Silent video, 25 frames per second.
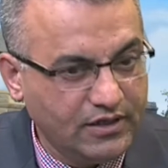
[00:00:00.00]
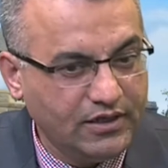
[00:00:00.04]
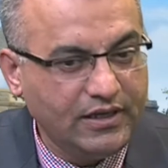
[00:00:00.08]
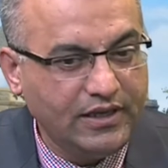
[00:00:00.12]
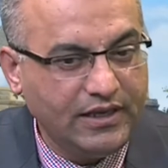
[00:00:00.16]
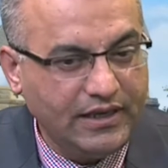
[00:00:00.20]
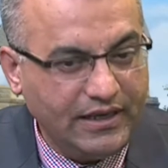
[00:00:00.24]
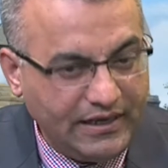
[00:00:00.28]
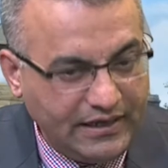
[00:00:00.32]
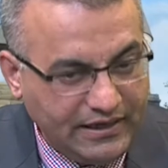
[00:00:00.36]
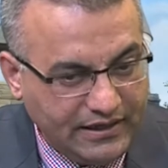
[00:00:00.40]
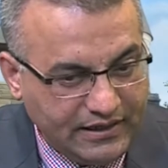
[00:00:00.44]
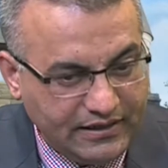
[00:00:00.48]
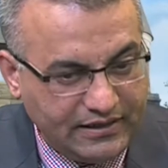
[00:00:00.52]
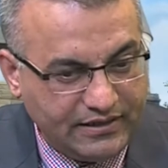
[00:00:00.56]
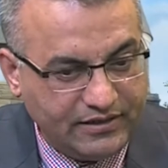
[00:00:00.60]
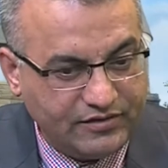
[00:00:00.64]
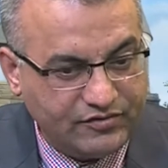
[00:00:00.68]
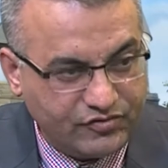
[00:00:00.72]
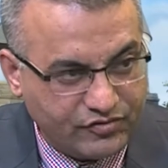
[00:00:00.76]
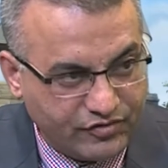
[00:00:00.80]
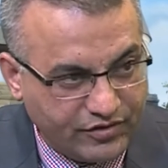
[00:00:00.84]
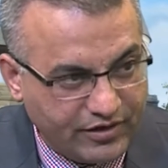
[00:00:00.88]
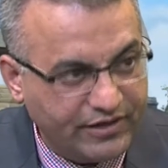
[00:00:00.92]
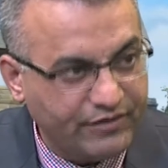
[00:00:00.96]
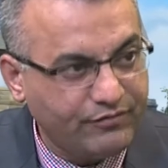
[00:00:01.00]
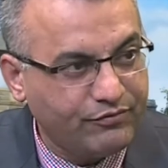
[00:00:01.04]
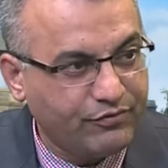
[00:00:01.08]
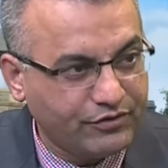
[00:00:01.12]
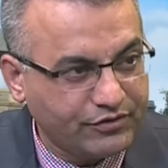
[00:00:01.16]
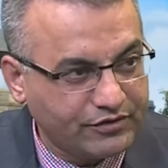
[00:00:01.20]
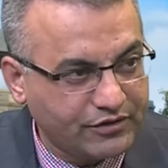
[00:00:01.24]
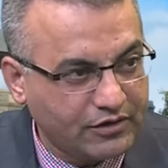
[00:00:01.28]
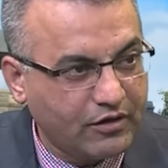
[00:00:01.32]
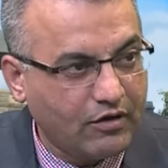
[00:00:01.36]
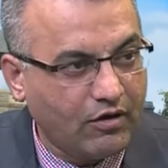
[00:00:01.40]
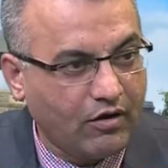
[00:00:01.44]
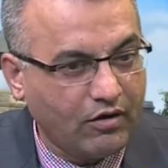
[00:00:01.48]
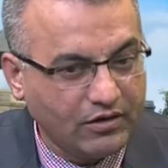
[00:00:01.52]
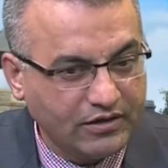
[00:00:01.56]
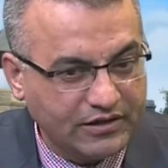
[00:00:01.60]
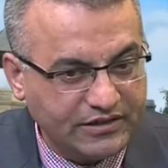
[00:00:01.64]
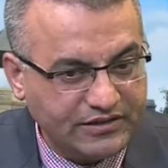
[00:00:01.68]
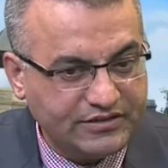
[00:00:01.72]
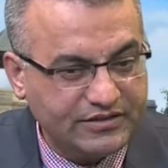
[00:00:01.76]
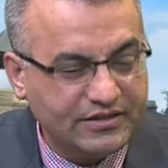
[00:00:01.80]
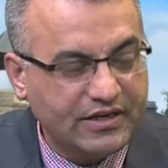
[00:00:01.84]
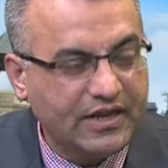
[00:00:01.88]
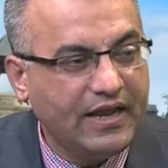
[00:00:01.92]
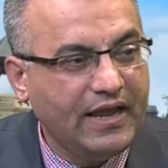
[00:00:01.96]
he is ready for the
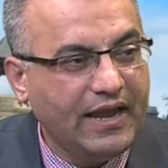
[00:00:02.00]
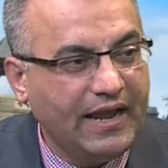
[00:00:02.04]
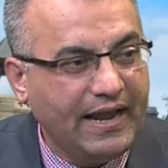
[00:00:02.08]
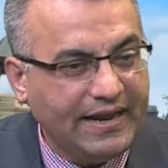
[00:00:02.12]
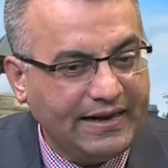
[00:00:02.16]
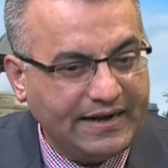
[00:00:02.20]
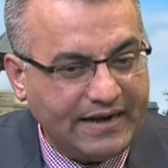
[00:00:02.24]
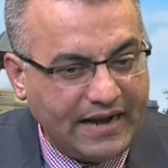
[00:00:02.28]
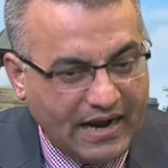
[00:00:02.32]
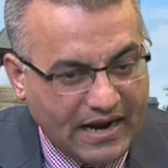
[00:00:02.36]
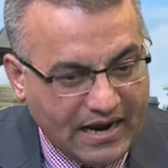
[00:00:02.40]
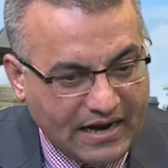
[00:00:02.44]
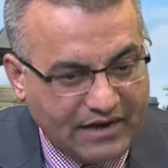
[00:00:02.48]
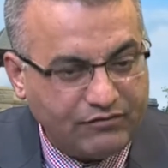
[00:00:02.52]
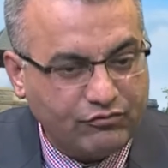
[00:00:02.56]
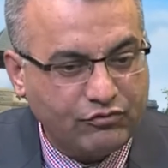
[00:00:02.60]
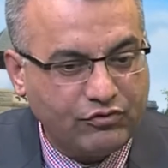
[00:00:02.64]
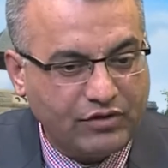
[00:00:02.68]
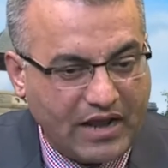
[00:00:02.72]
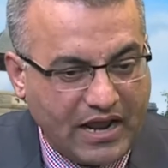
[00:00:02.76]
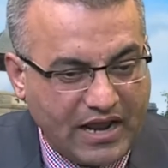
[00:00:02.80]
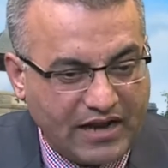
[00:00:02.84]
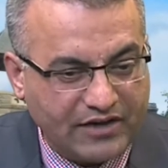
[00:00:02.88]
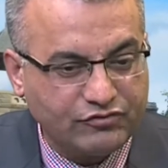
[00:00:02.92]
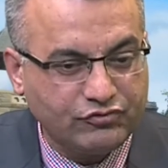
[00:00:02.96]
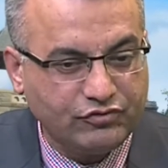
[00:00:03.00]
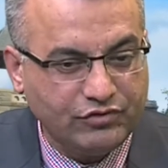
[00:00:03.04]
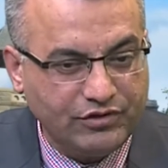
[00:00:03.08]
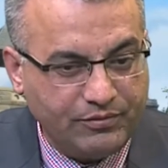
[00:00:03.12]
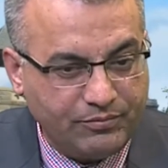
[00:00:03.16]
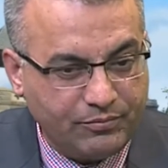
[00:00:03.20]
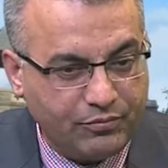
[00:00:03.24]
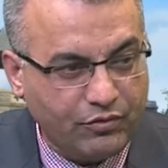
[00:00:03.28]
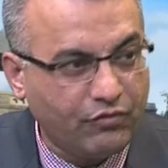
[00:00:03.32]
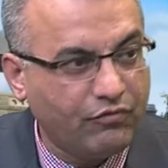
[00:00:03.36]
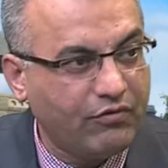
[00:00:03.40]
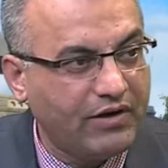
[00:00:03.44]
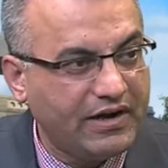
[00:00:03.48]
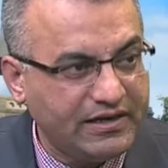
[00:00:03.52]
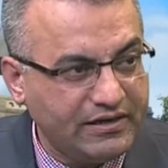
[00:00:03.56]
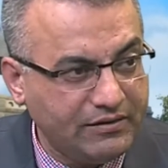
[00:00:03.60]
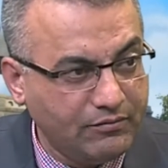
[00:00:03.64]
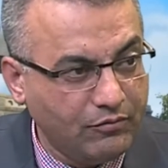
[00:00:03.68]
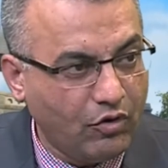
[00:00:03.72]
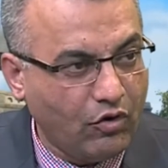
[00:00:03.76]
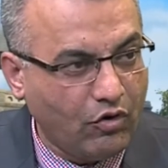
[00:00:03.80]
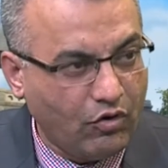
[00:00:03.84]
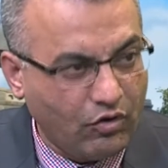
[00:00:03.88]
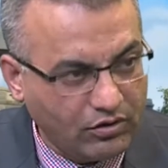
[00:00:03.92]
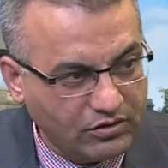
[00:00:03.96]
college, and I would actually provide
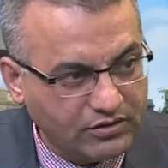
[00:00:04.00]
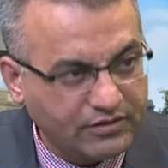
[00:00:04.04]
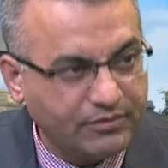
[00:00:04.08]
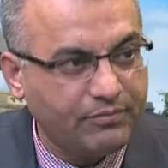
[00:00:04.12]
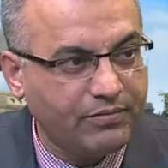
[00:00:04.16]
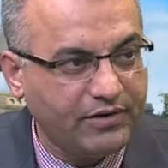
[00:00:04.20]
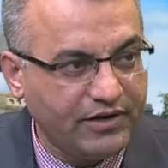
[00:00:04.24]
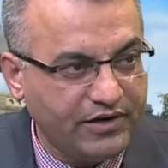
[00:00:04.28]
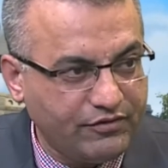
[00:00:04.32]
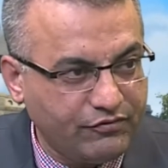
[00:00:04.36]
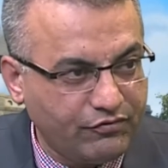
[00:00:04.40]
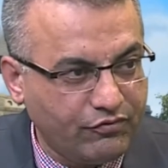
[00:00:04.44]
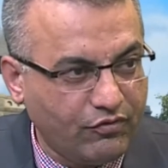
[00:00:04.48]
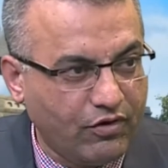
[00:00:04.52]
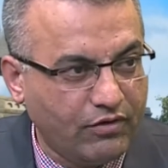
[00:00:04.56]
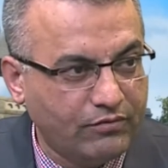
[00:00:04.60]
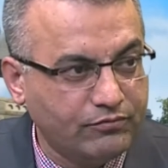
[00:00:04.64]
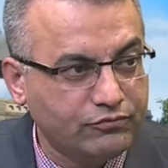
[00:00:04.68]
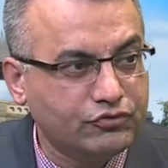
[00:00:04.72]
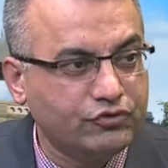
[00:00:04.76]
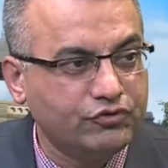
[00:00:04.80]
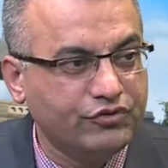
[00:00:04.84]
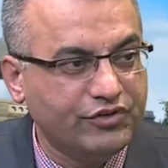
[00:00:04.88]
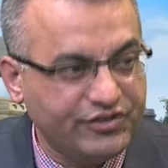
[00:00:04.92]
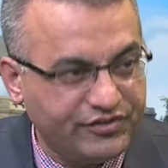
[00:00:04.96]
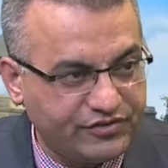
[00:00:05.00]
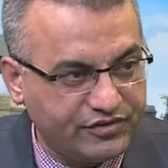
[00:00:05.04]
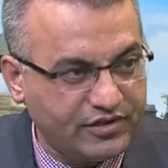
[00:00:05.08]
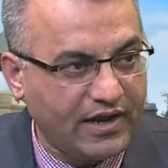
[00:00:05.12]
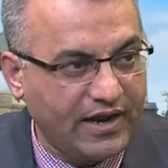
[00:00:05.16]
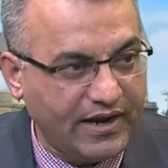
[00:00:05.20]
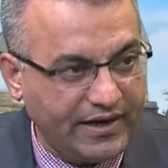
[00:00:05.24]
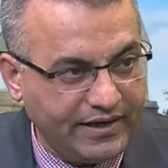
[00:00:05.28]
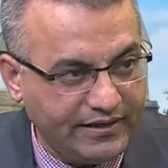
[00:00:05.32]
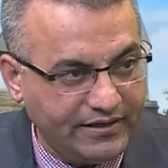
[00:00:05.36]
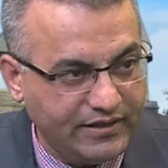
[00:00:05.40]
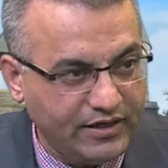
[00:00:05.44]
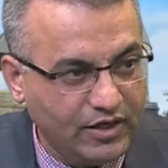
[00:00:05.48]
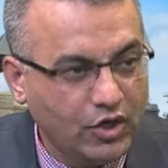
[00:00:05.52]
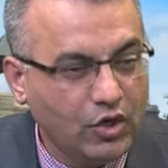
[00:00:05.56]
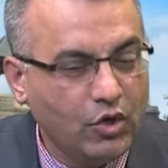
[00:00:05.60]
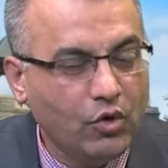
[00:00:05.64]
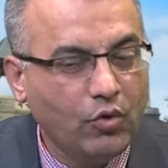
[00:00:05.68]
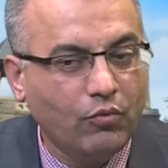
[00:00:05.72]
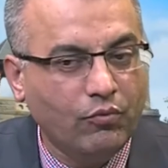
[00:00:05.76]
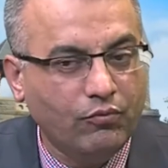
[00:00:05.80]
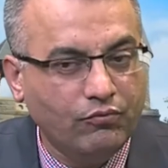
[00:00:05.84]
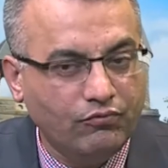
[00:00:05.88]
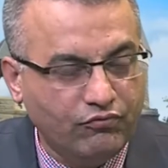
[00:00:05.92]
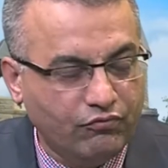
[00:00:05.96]
him all the platform to decide
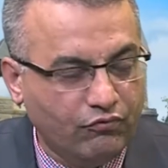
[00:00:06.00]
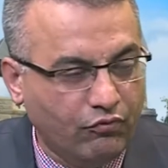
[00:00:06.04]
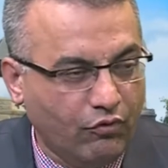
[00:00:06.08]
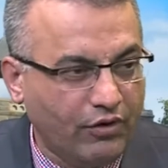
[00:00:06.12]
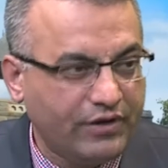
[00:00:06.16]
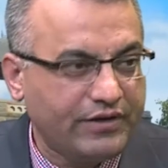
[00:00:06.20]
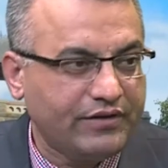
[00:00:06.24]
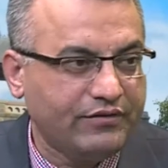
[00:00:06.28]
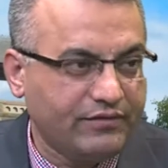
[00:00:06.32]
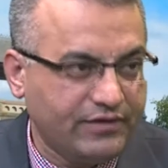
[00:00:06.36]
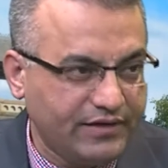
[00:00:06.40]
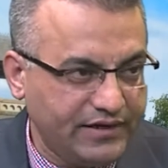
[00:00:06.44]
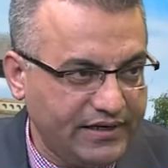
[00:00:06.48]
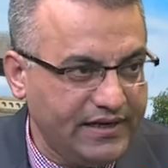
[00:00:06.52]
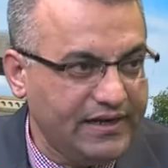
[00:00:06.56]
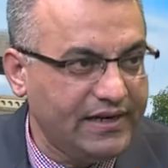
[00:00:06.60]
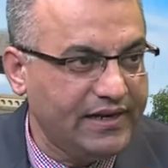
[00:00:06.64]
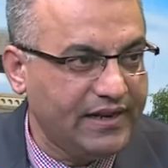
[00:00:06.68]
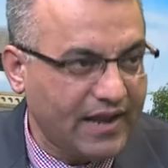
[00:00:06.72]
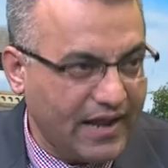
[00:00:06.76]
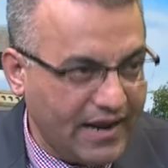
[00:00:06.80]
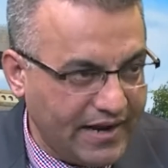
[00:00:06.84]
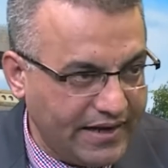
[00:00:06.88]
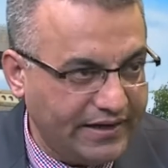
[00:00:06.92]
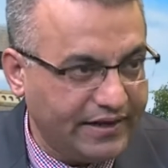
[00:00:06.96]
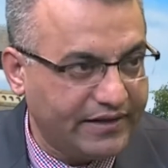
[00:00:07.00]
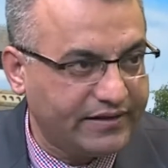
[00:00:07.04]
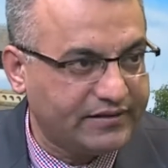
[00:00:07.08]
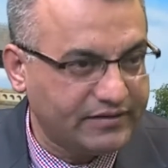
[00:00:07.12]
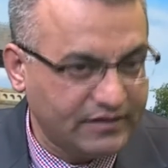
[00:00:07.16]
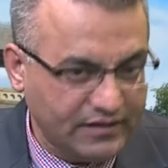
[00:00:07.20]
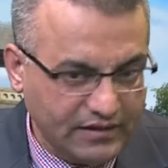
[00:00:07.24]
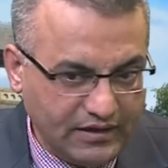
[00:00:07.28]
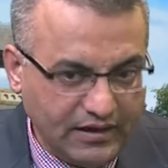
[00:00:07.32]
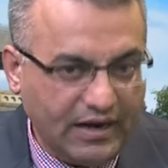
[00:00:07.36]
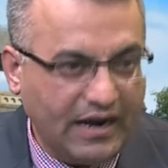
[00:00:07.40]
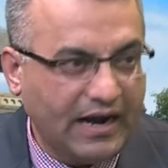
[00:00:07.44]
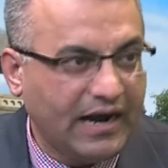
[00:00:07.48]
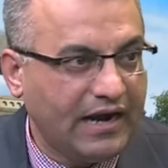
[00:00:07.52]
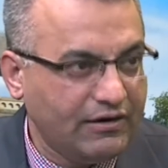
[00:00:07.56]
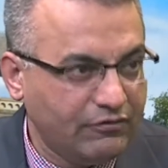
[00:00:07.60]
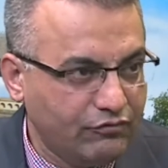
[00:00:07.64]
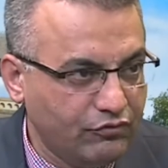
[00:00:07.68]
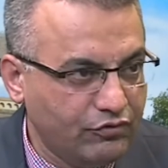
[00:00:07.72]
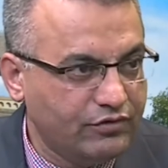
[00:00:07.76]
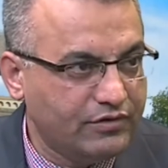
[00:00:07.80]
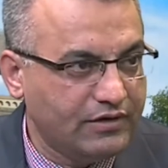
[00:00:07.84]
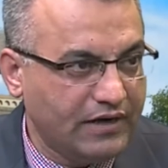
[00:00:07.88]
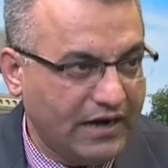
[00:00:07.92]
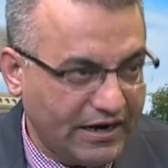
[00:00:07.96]
whatever he likes. I
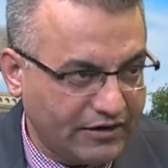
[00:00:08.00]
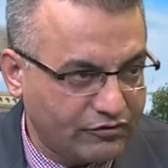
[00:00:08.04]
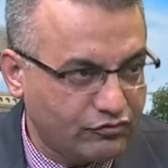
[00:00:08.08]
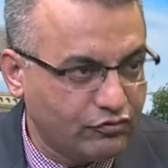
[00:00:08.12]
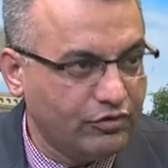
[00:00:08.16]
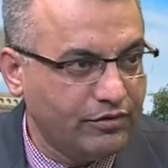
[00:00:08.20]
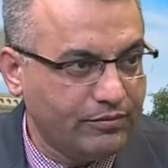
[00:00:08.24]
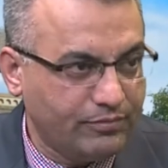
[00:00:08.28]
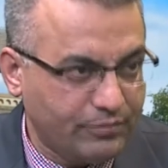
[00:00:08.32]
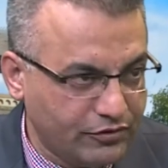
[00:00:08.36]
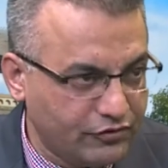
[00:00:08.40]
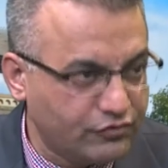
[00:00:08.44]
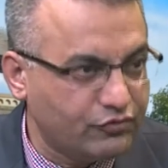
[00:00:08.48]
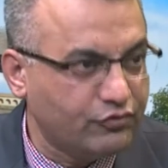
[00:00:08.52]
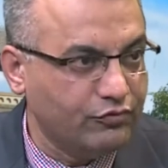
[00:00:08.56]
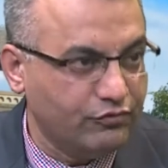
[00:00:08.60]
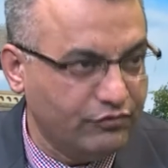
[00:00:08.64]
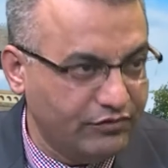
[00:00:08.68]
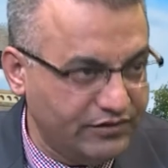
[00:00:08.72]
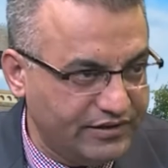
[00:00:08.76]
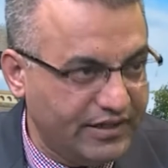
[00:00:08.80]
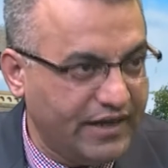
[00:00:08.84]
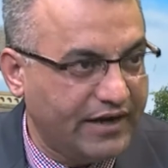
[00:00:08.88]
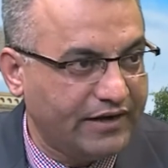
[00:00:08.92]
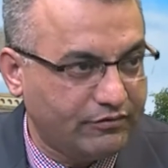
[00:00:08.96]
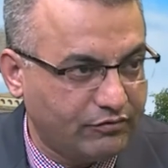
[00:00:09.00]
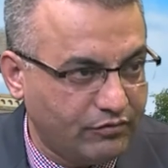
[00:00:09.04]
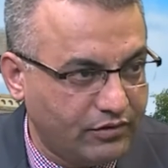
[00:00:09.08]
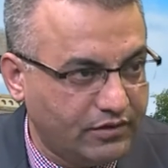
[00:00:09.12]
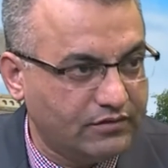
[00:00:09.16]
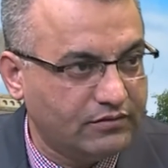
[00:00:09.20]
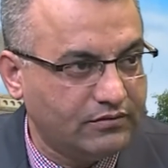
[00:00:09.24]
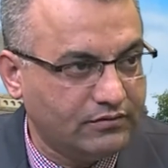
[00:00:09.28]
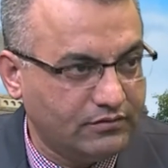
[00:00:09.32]
would actually pursue with that one.